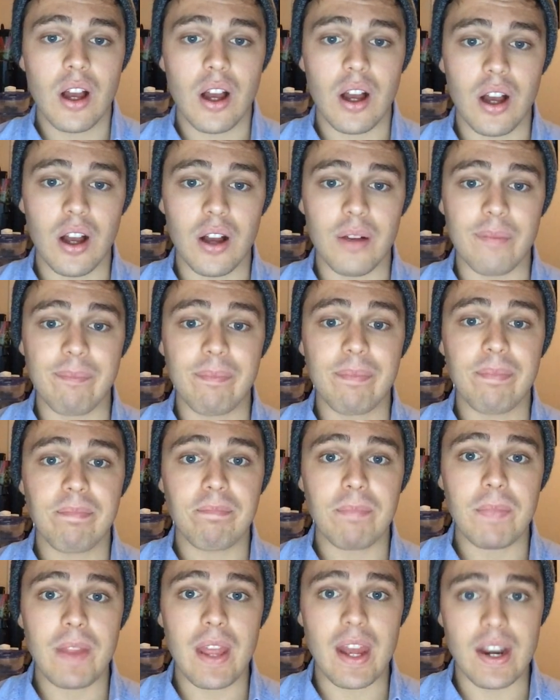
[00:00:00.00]
Um,
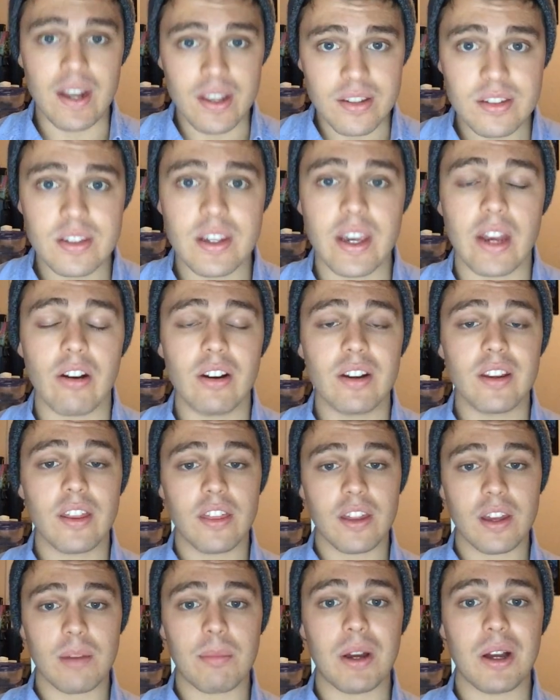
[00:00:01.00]
it is scary to
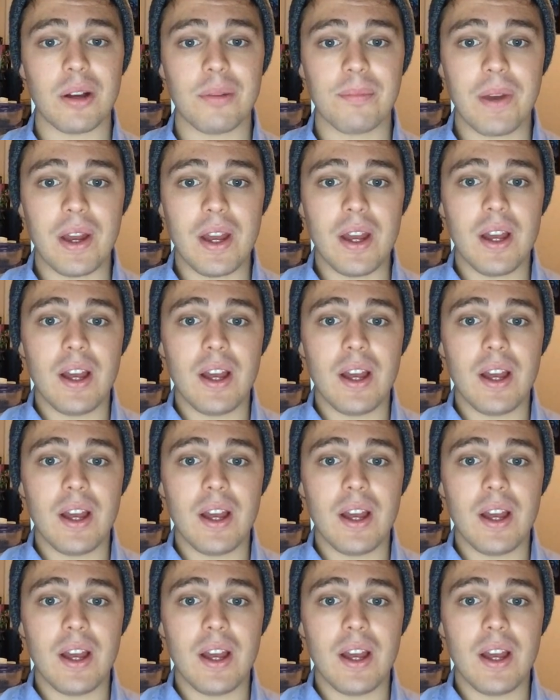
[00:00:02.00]
think about,